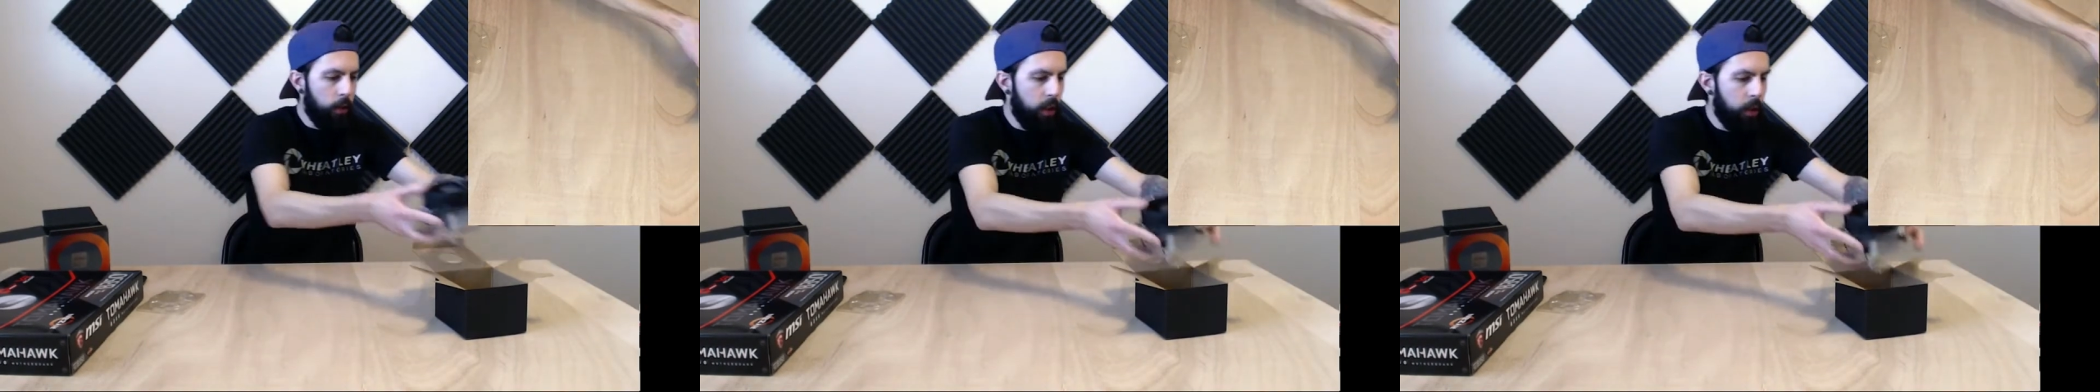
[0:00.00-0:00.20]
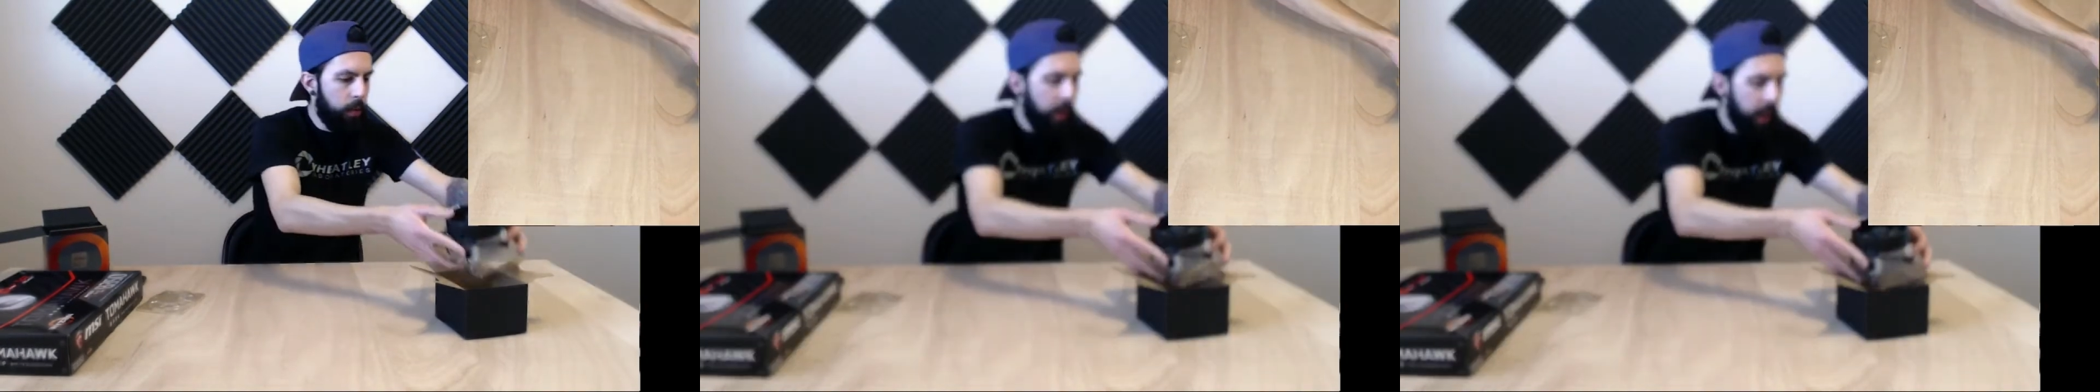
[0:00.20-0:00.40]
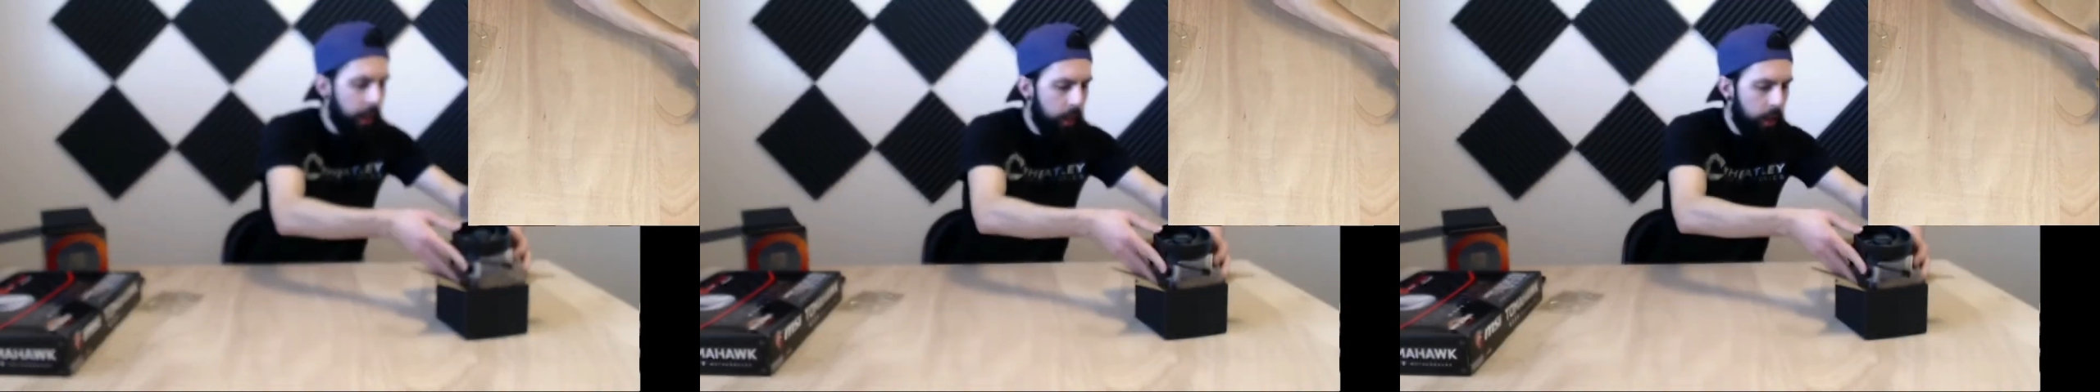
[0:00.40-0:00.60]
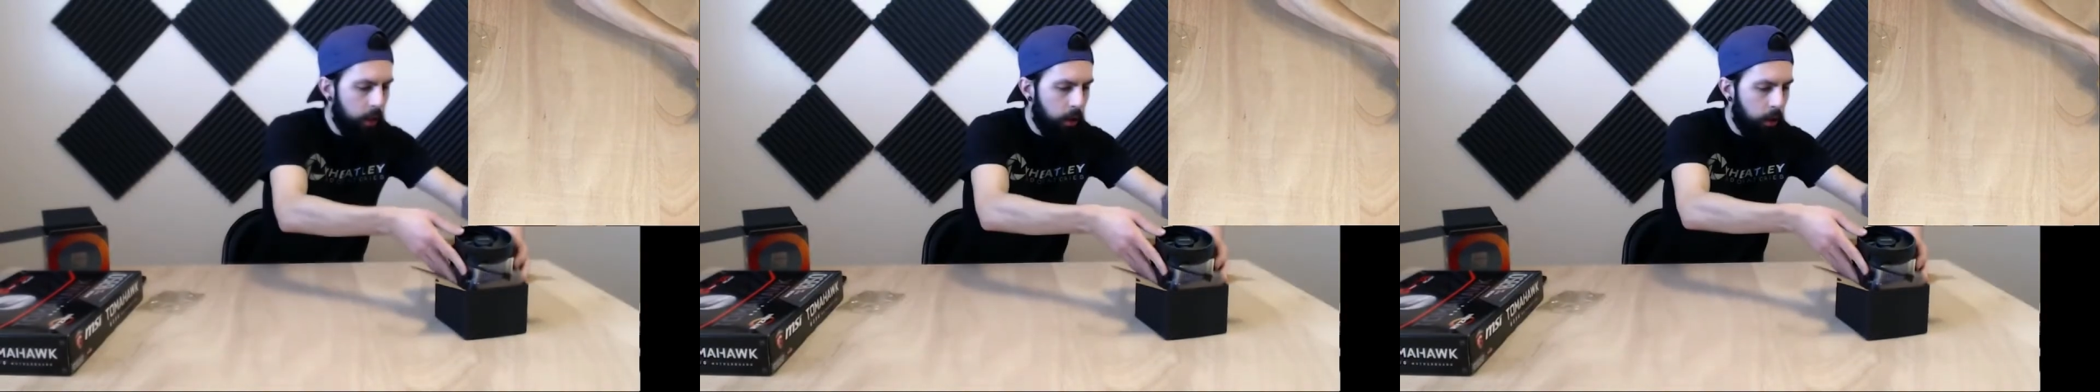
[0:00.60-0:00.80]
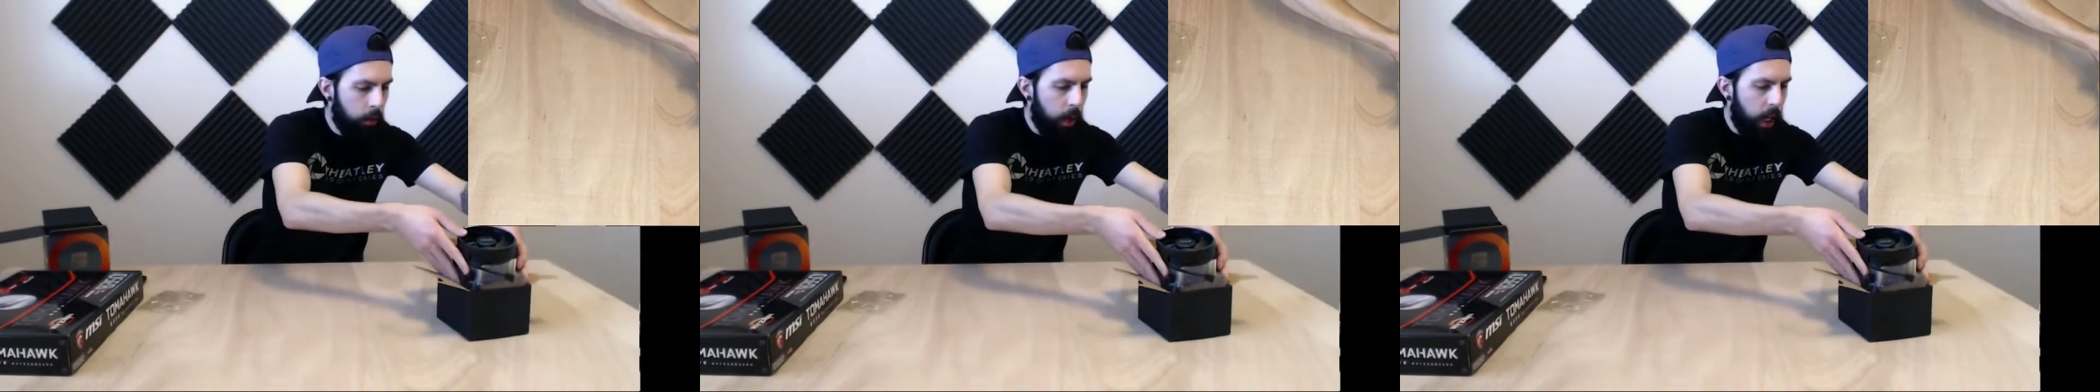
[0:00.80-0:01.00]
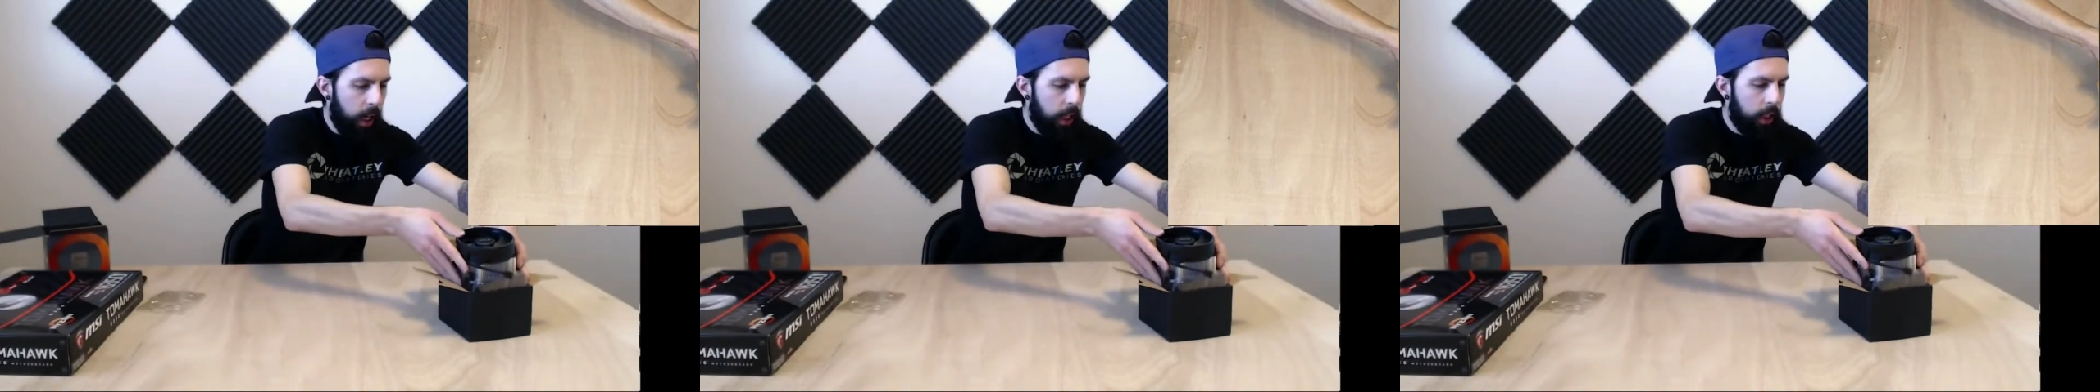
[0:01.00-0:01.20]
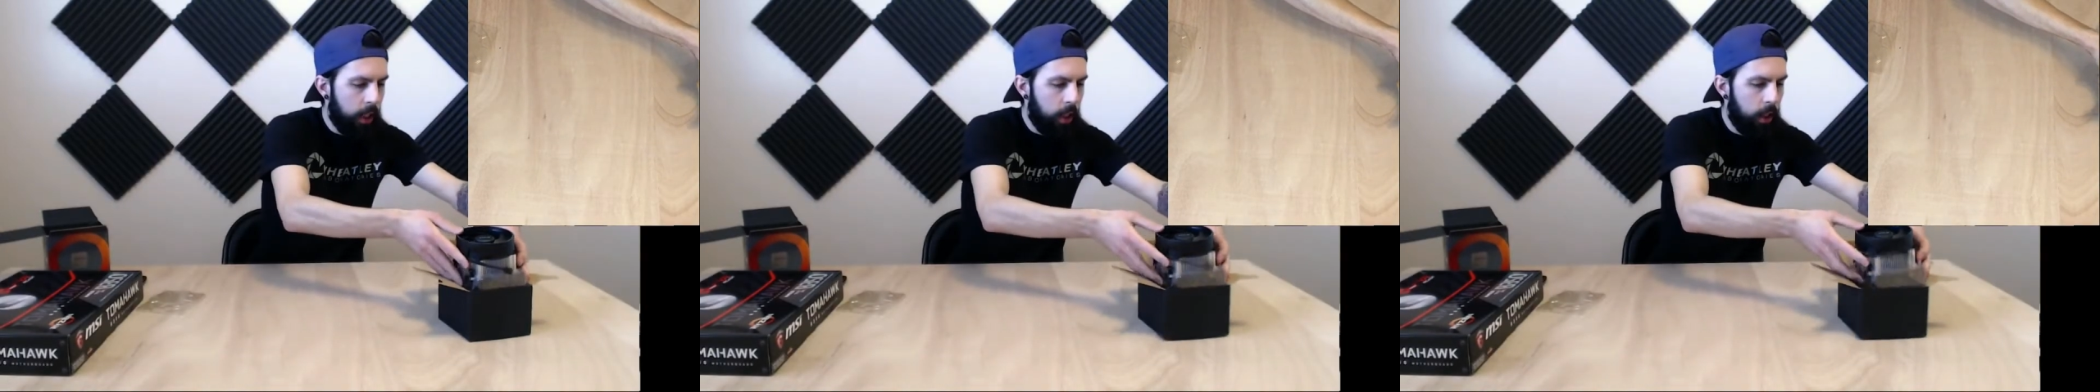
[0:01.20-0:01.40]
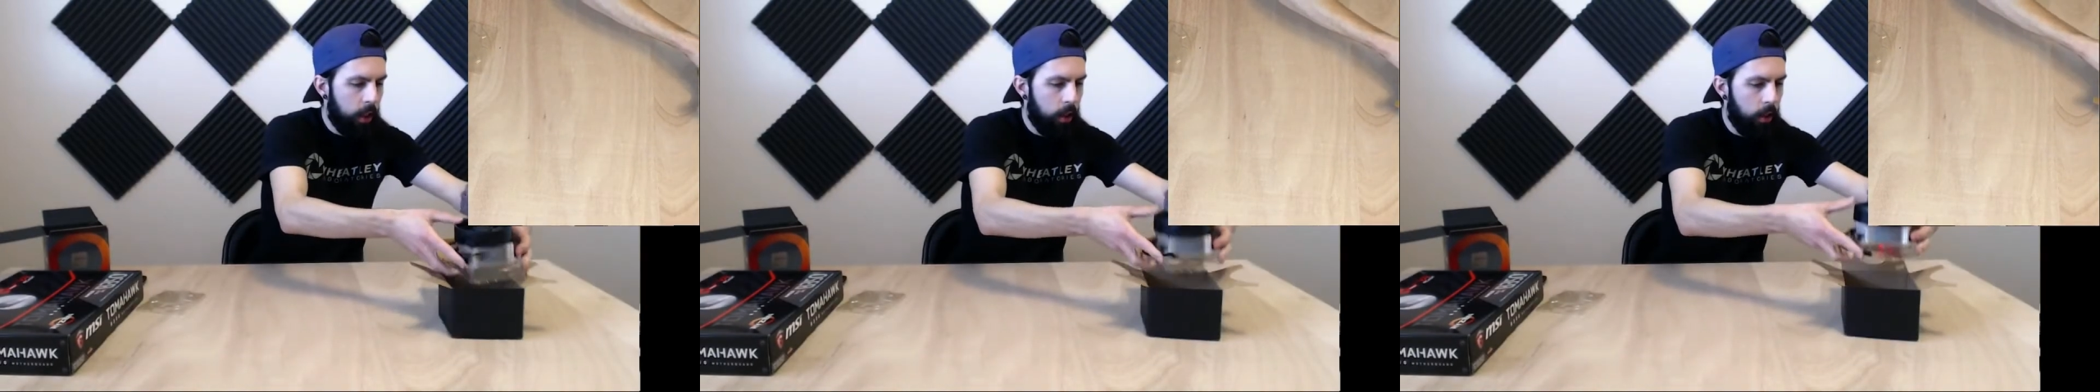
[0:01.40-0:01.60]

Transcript: this back in your little box.